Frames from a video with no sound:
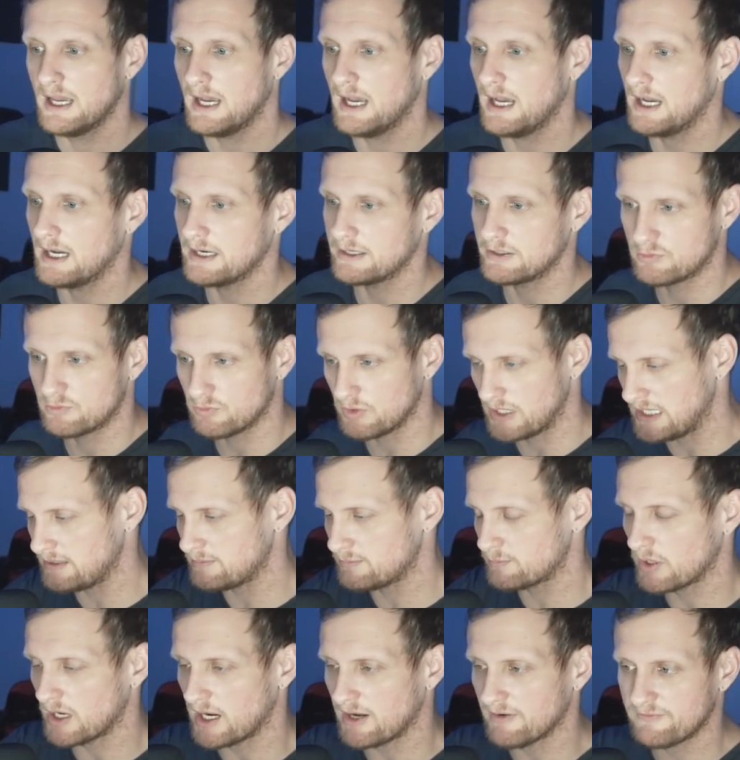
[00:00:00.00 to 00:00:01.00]
Uh,
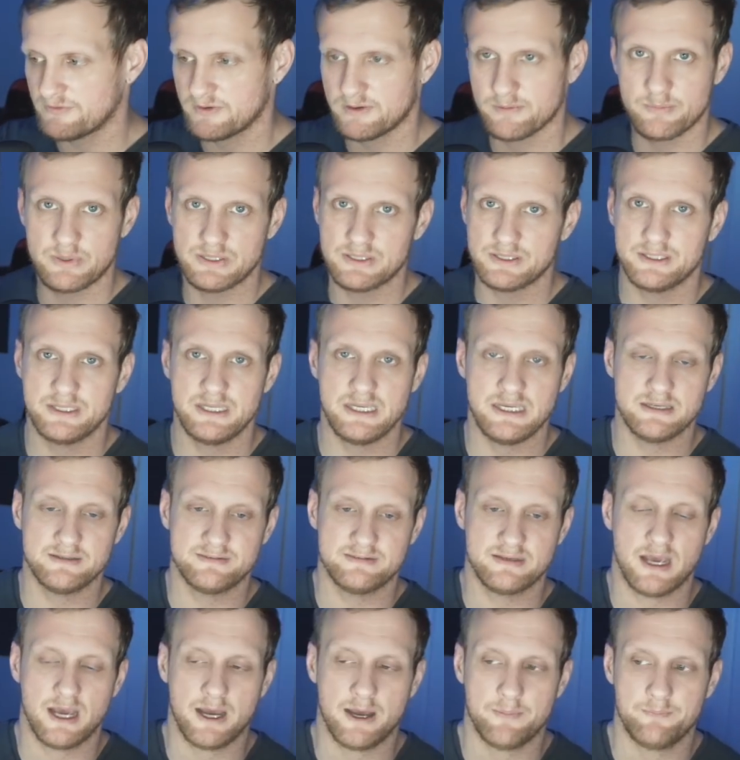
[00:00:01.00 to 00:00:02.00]
Grin profitability
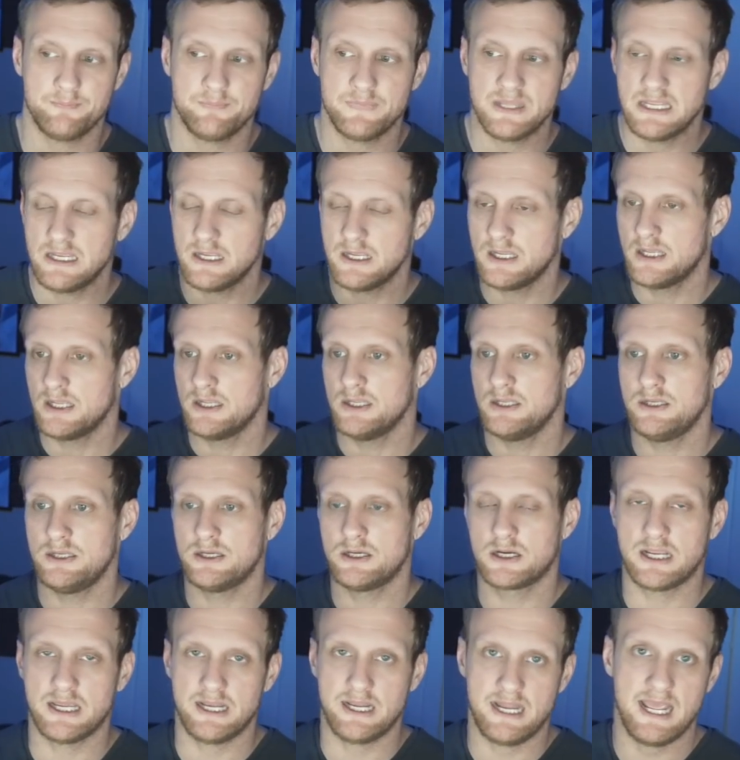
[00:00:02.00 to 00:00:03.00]
is up
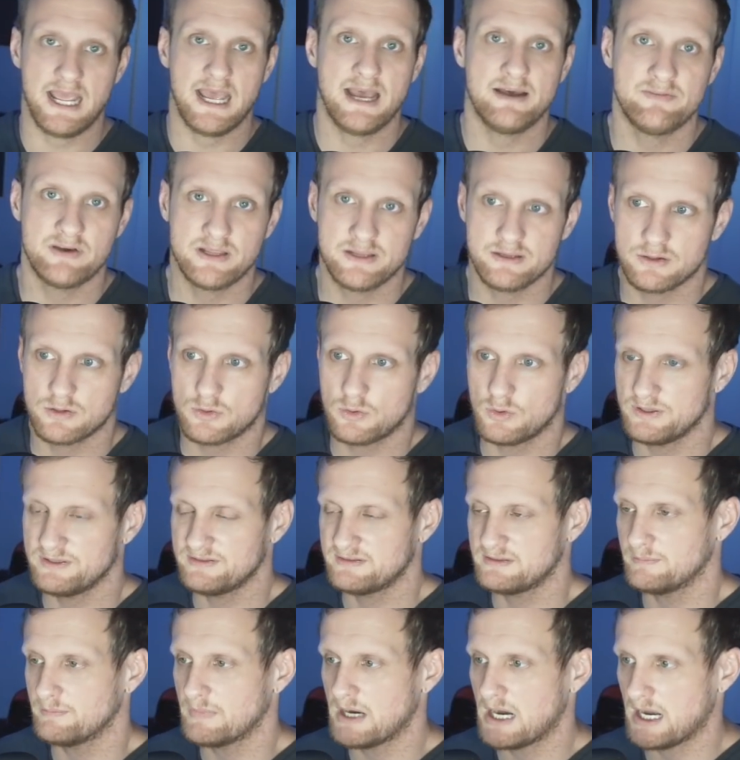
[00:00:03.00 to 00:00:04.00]
you're going to have other
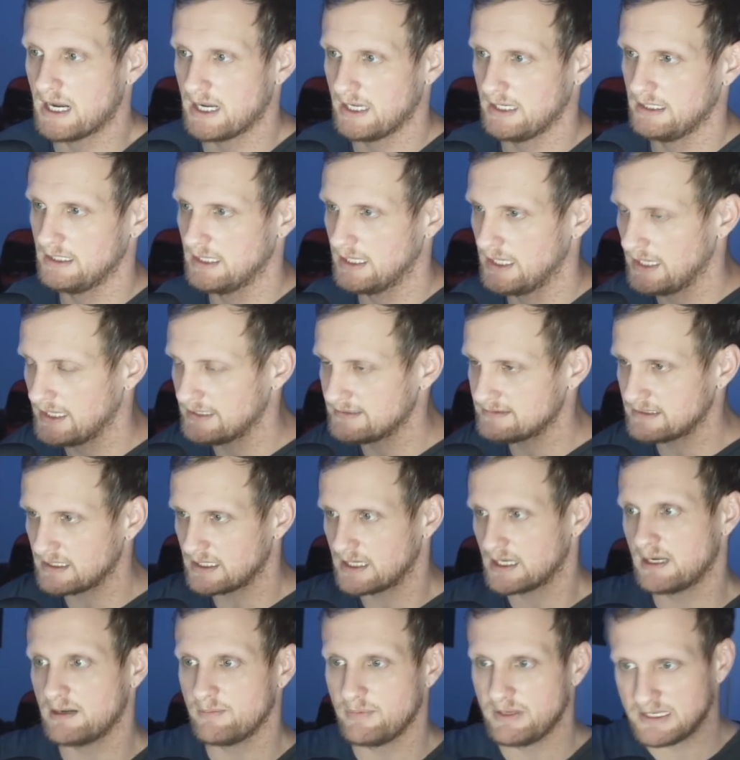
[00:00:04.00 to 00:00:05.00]
coins to mine. Is it
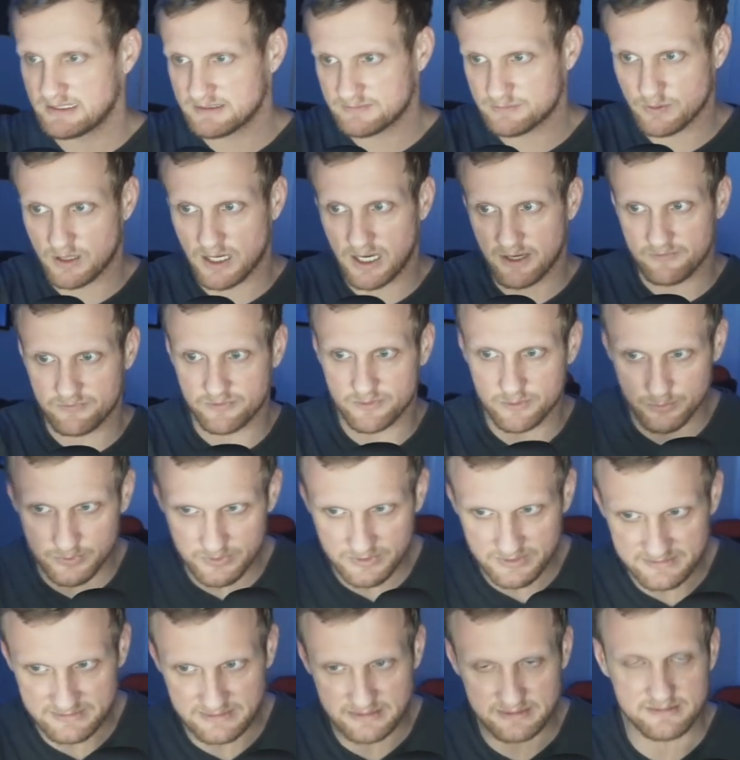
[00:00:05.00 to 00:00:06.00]
going to be as
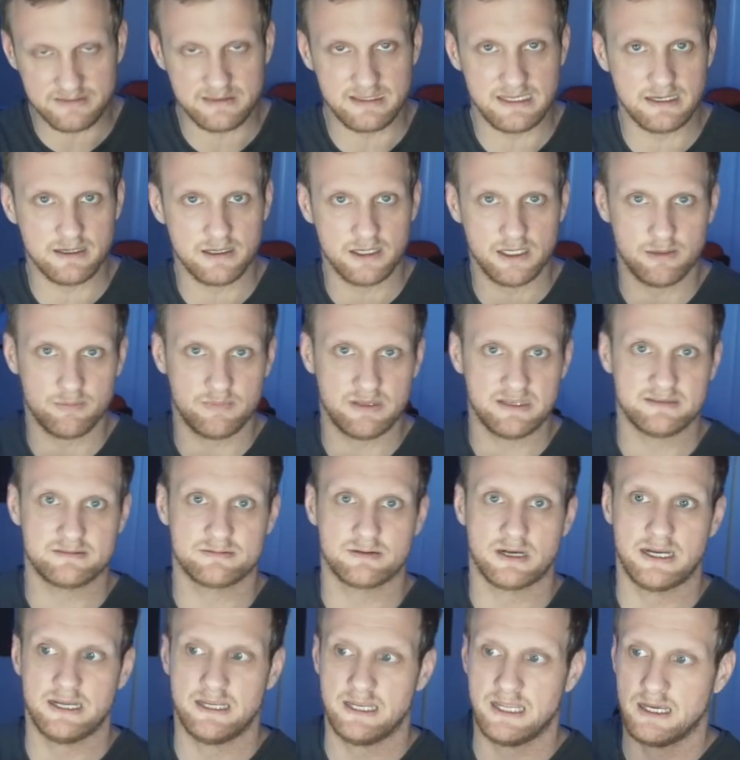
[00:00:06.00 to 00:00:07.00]
profitable as Ethereum is
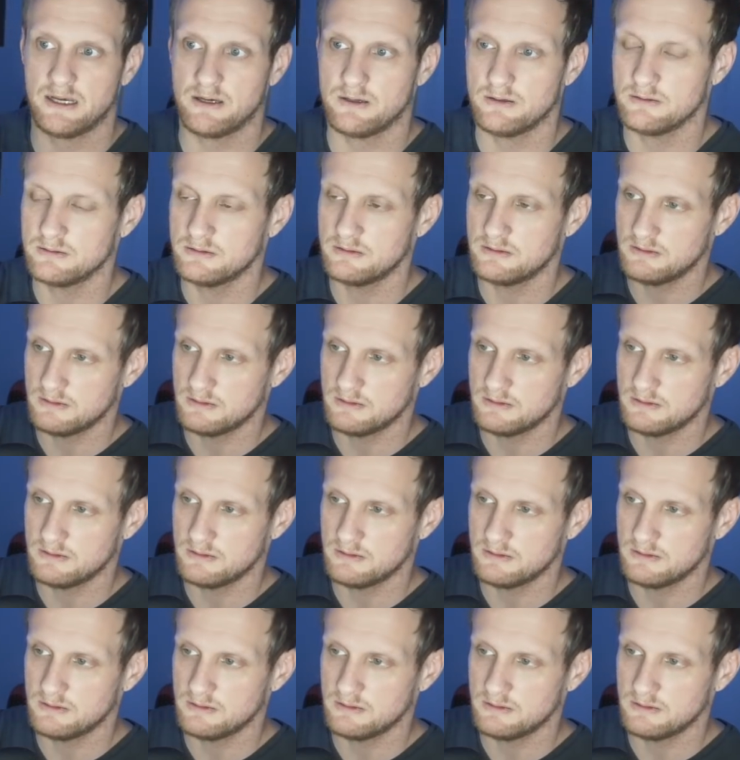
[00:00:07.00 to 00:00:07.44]
right now?